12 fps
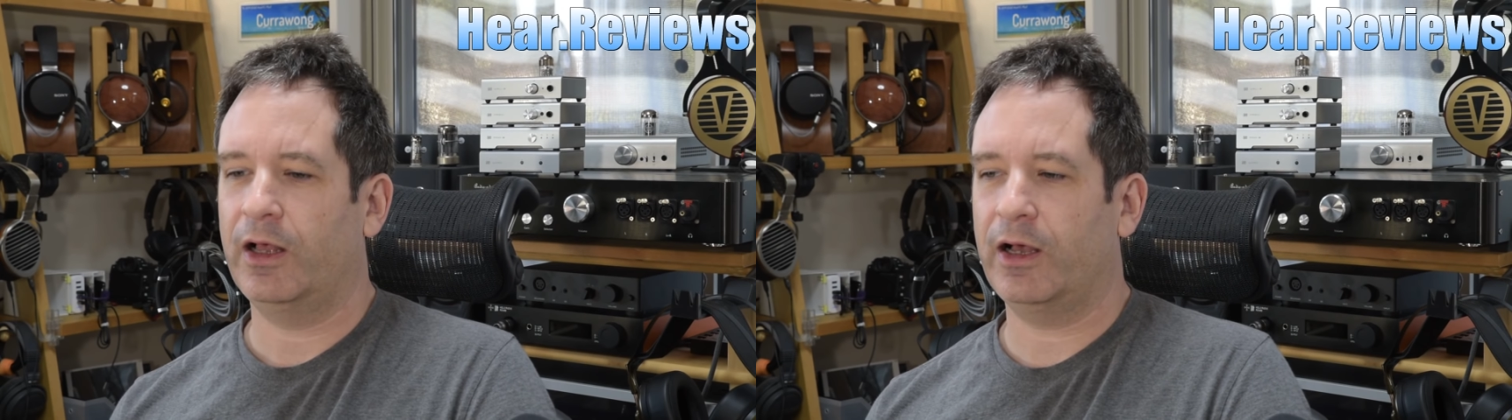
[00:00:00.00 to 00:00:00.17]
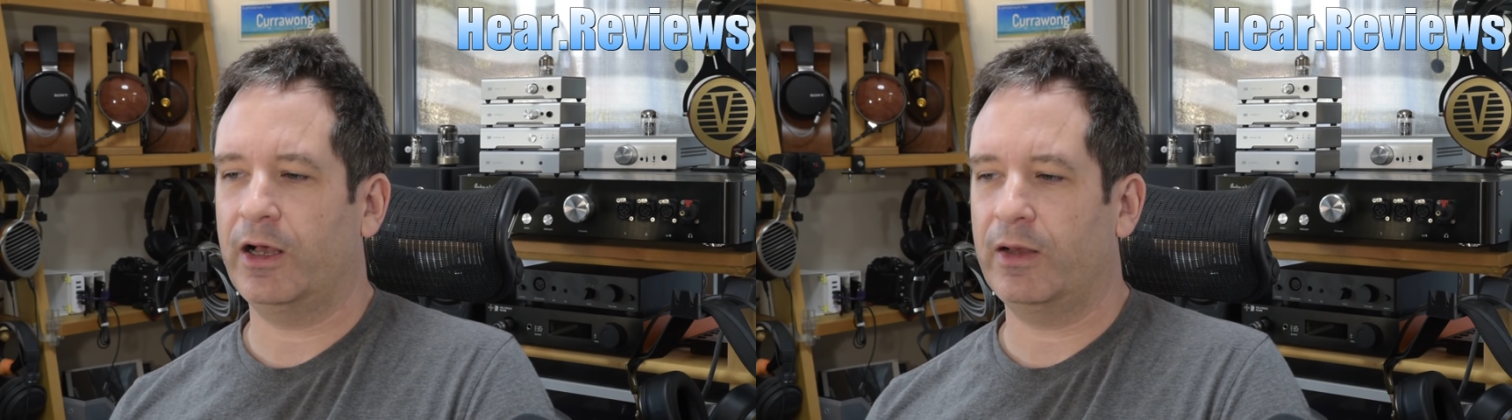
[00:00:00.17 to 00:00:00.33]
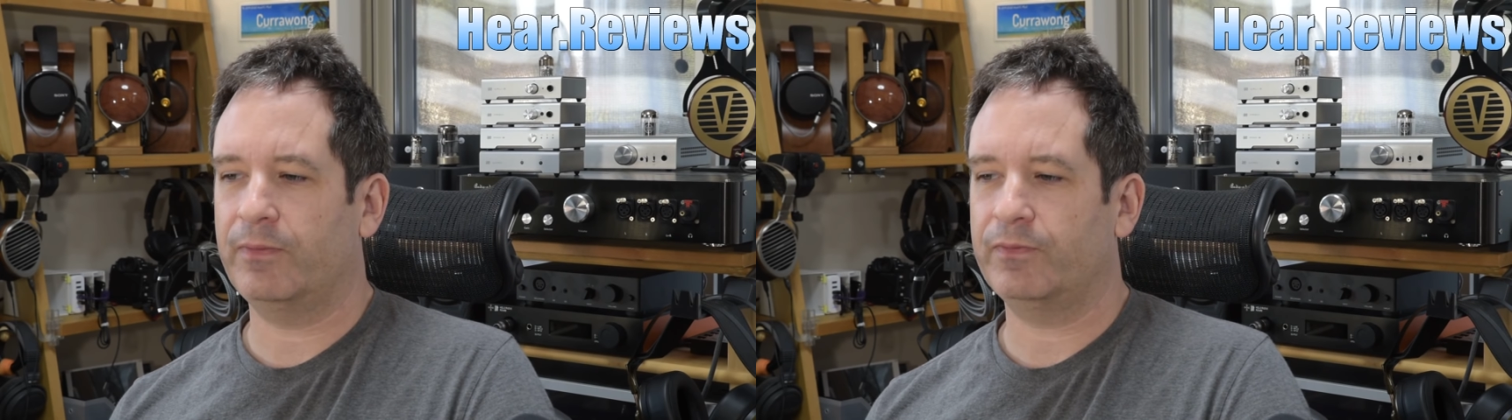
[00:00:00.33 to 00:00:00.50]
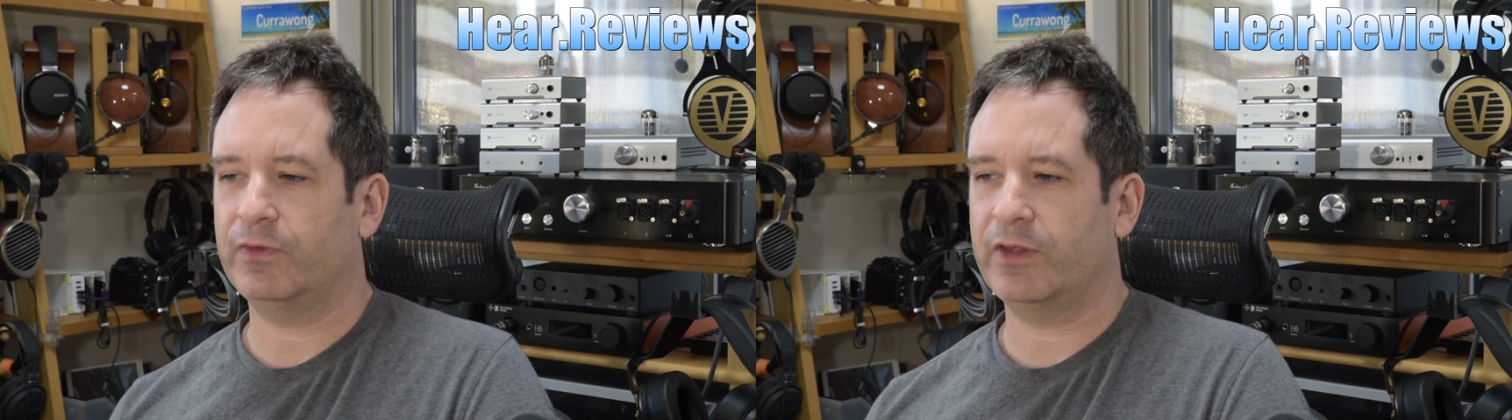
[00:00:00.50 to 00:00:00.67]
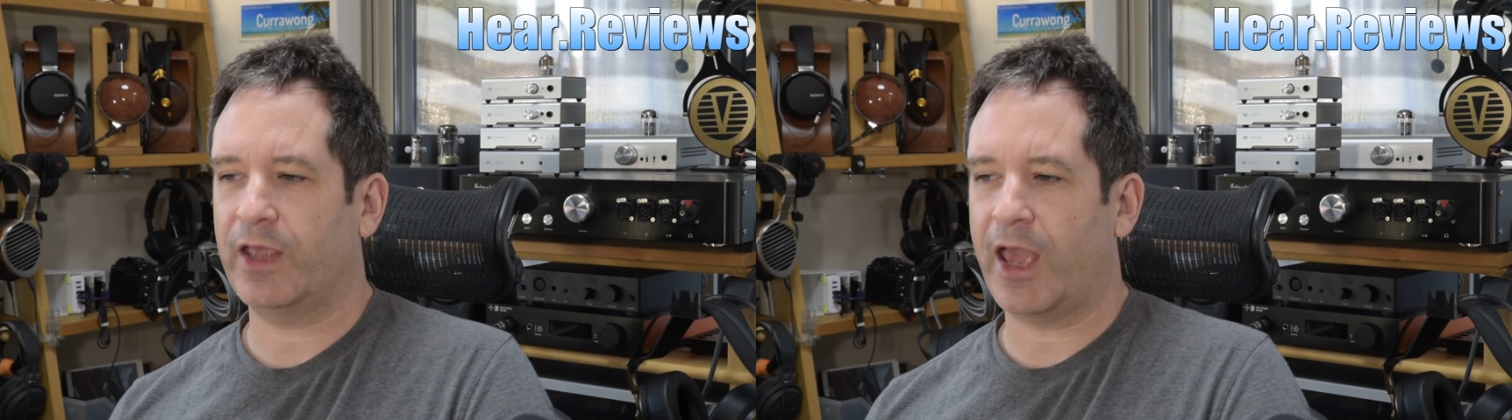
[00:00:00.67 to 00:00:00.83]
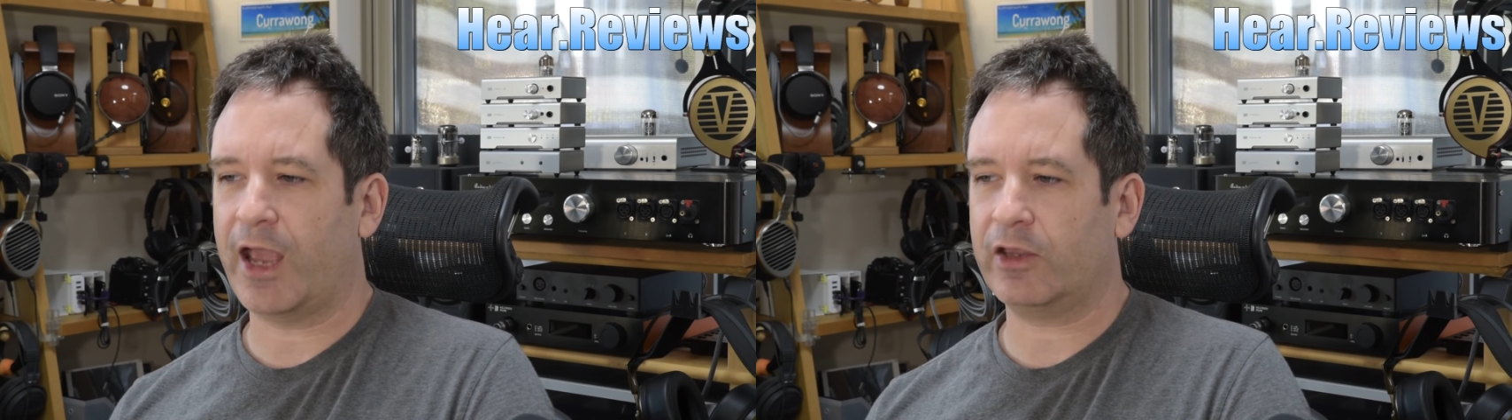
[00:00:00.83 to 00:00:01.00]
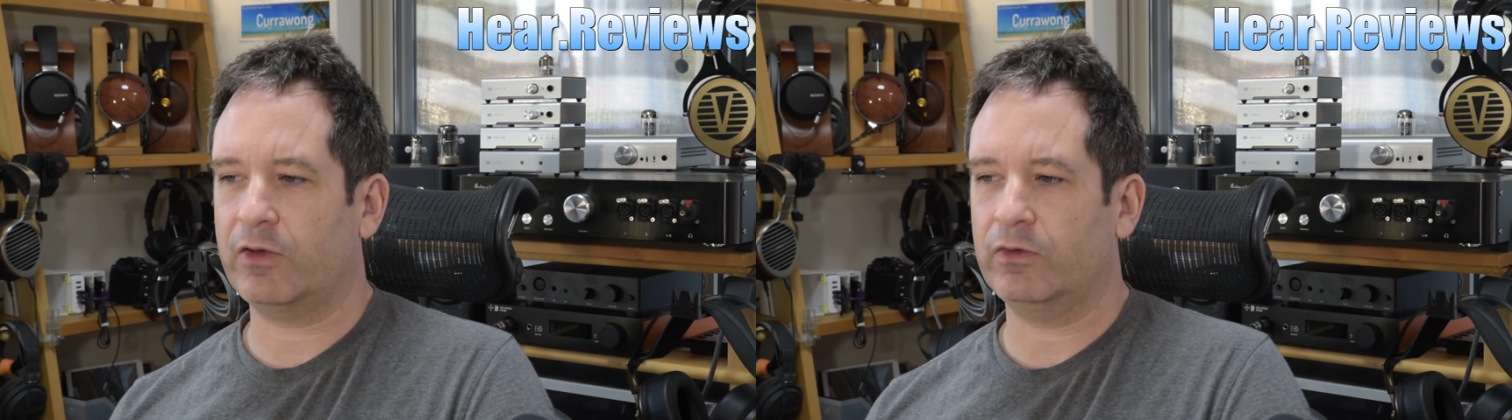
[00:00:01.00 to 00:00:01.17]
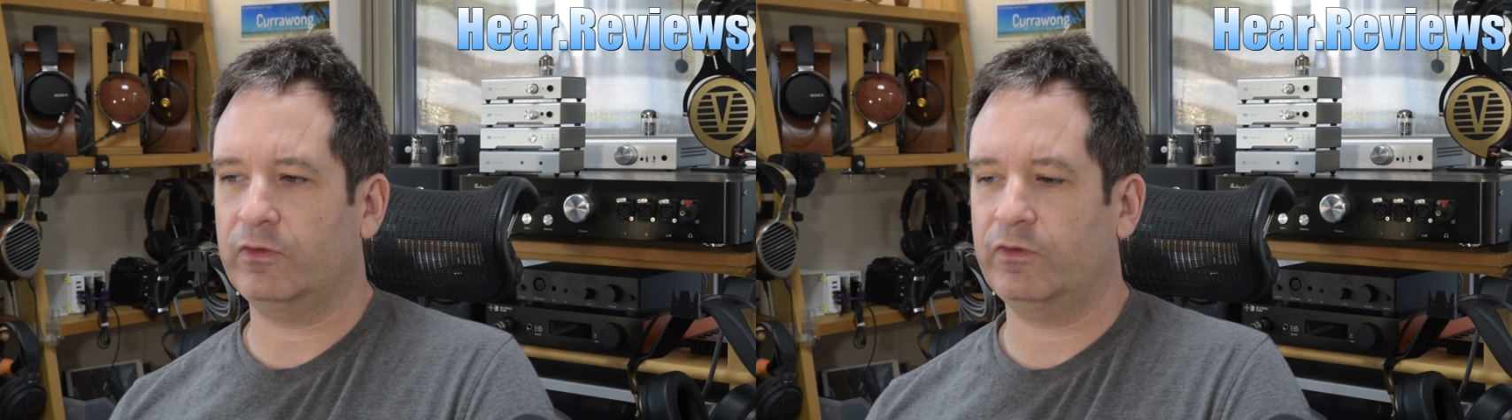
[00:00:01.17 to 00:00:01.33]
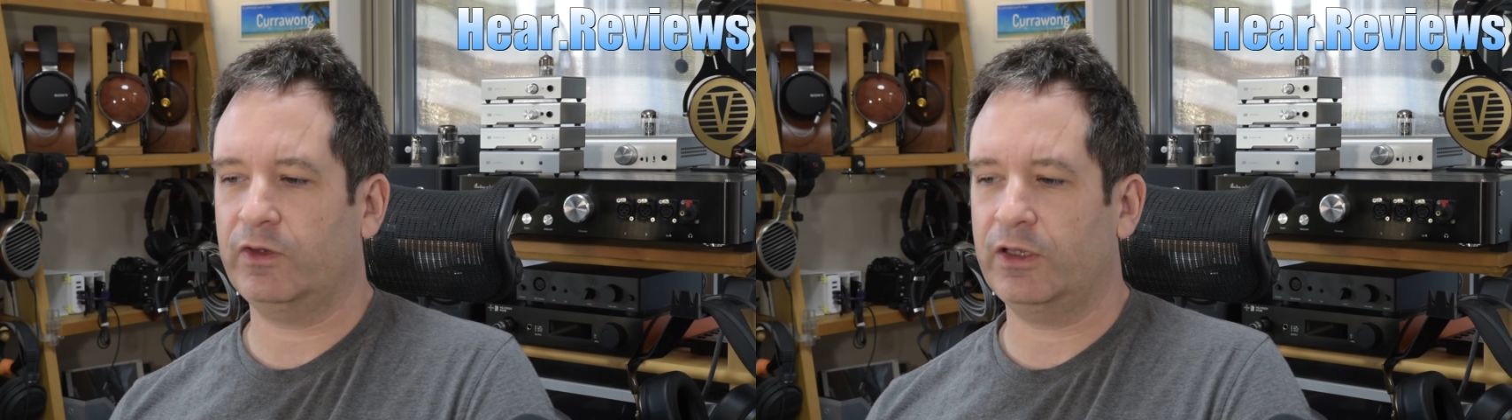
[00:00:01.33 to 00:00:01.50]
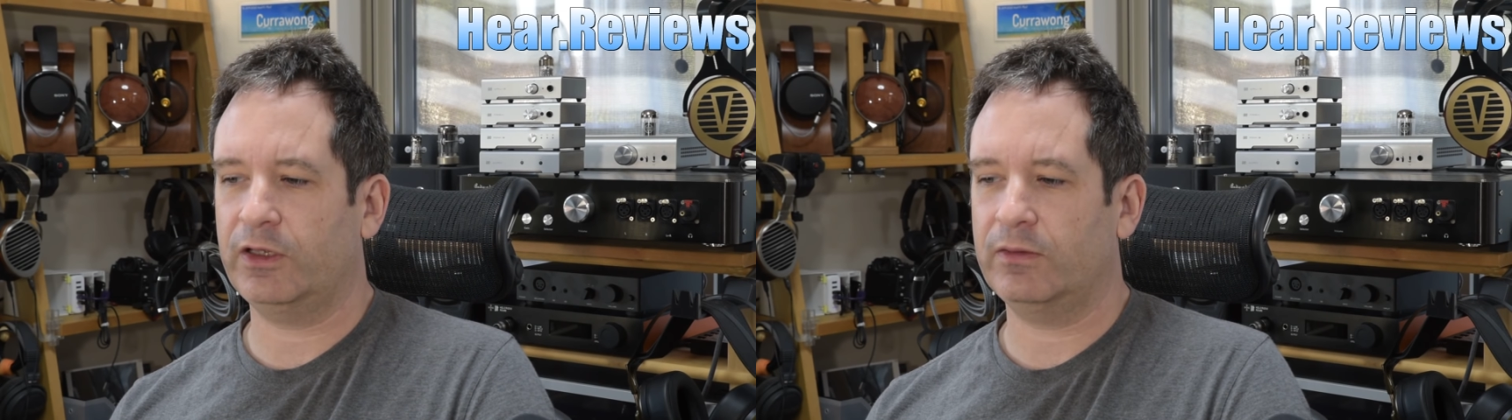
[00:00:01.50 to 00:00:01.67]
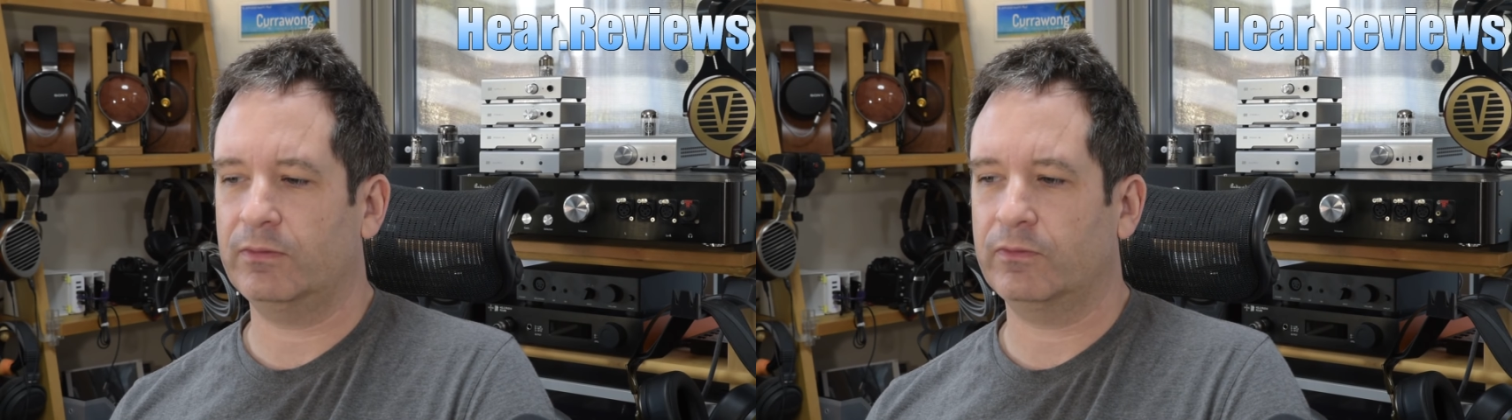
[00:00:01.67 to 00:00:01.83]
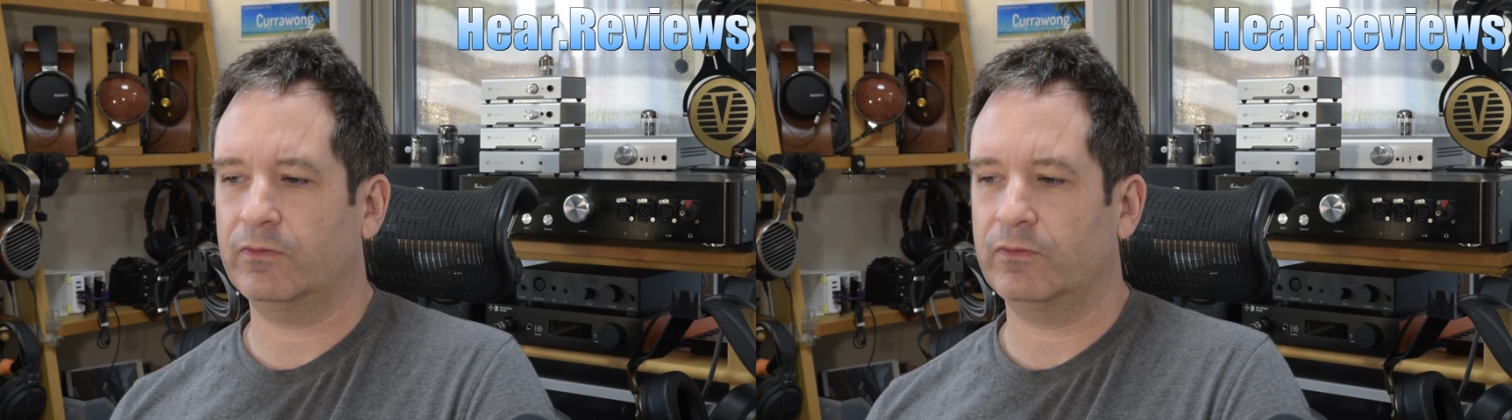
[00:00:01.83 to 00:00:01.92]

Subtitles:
the accuracy